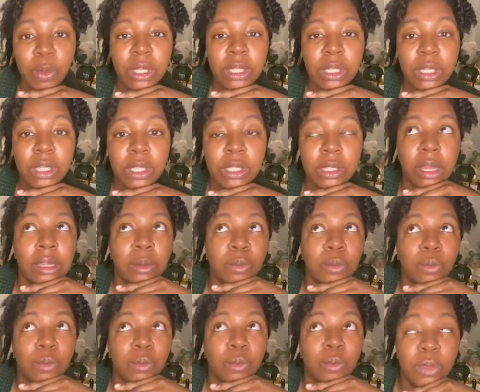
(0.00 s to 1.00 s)
especially
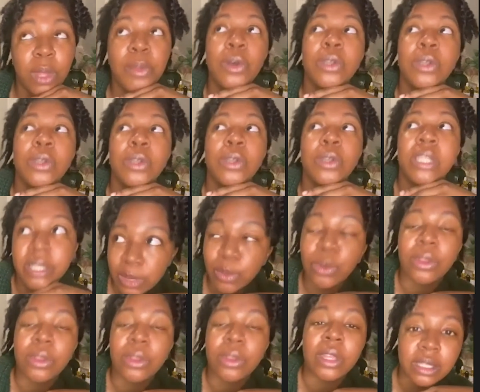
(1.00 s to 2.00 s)
what's like the
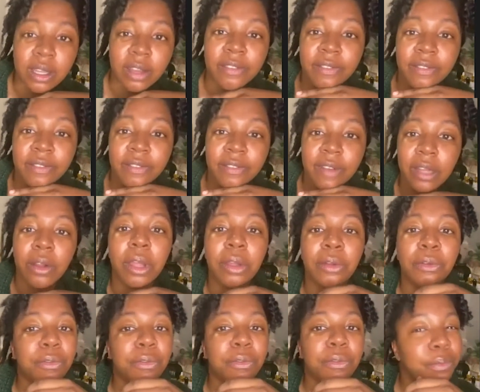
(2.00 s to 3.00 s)
most accessible things
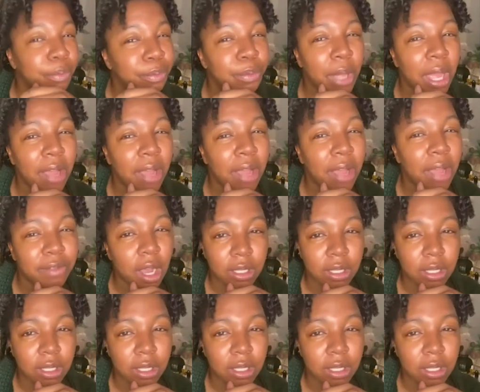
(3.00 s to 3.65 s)
I find are like